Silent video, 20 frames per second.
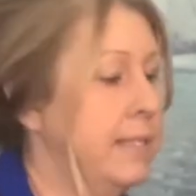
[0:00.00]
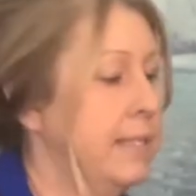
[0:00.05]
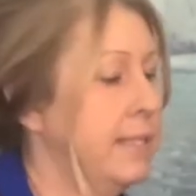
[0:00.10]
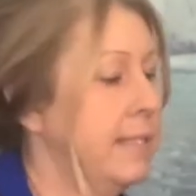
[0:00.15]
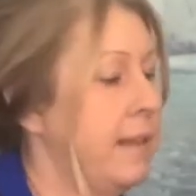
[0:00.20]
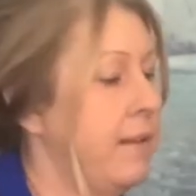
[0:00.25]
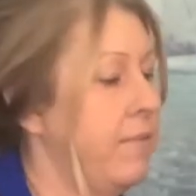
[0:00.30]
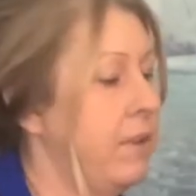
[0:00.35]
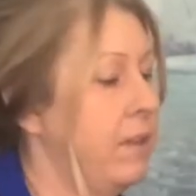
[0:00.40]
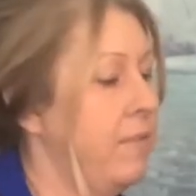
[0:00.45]

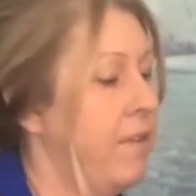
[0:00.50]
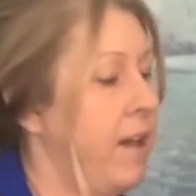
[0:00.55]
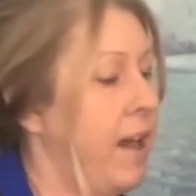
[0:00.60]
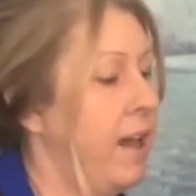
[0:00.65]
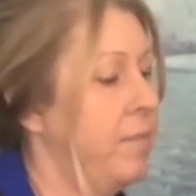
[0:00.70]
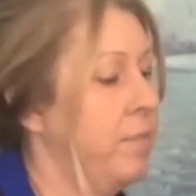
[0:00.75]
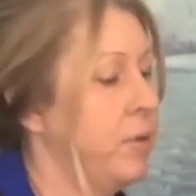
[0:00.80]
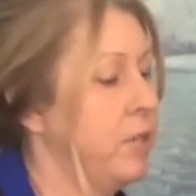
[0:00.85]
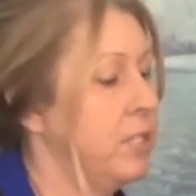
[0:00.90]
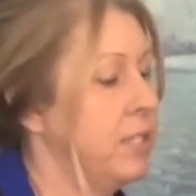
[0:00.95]

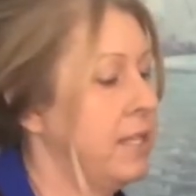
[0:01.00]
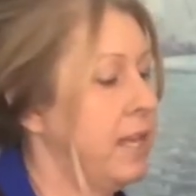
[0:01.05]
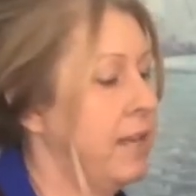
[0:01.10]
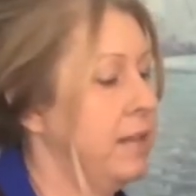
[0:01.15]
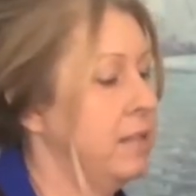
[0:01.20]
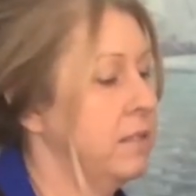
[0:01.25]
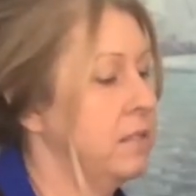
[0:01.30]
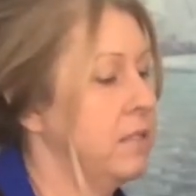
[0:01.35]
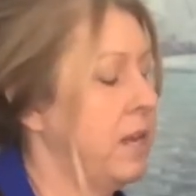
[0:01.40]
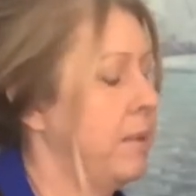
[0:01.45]

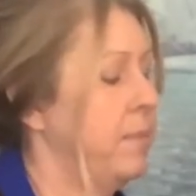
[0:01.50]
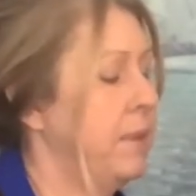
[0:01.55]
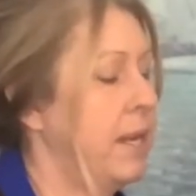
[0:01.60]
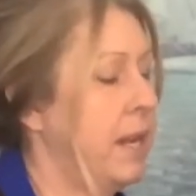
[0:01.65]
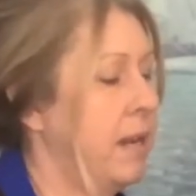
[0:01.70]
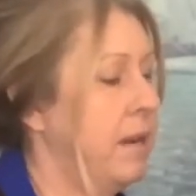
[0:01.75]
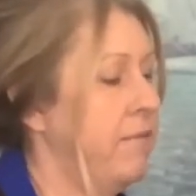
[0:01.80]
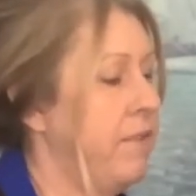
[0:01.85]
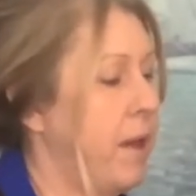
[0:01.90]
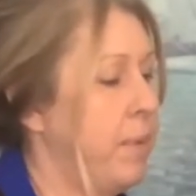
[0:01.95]

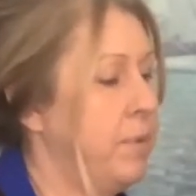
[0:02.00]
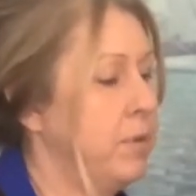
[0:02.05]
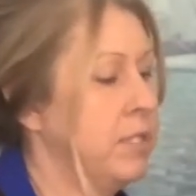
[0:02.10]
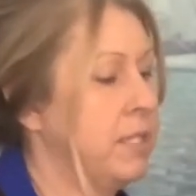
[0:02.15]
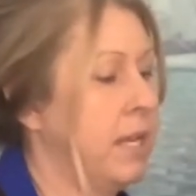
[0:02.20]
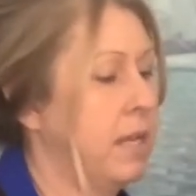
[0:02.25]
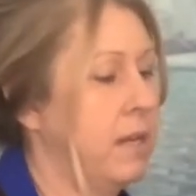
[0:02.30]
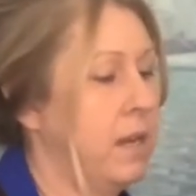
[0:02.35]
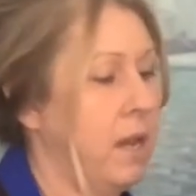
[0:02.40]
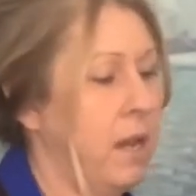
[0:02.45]

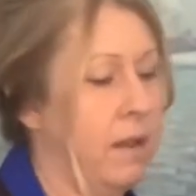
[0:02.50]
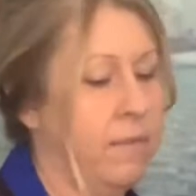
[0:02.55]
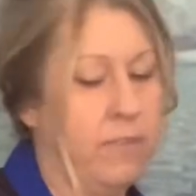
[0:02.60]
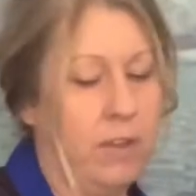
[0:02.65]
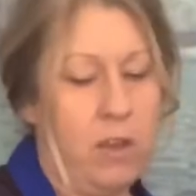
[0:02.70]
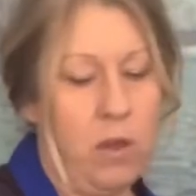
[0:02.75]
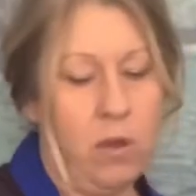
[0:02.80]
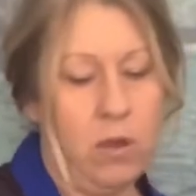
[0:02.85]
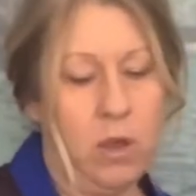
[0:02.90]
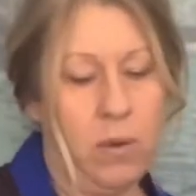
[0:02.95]
85% of the
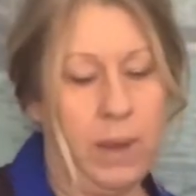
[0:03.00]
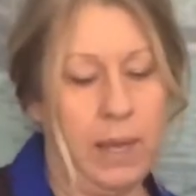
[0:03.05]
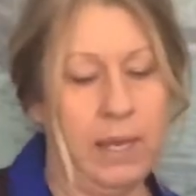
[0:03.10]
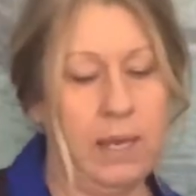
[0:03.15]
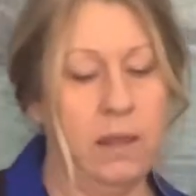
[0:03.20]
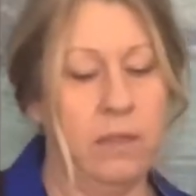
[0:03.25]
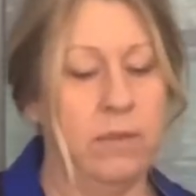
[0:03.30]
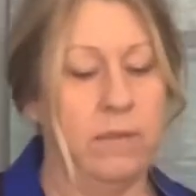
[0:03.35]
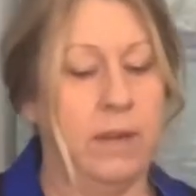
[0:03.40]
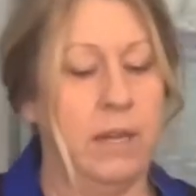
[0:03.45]
Cocoa
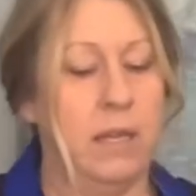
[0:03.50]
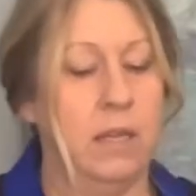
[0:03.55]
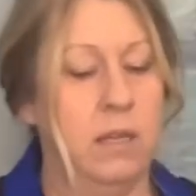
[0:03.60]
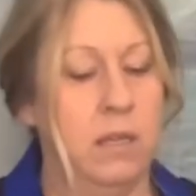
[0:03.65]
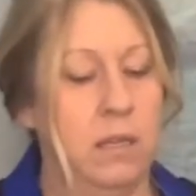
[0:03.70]
83.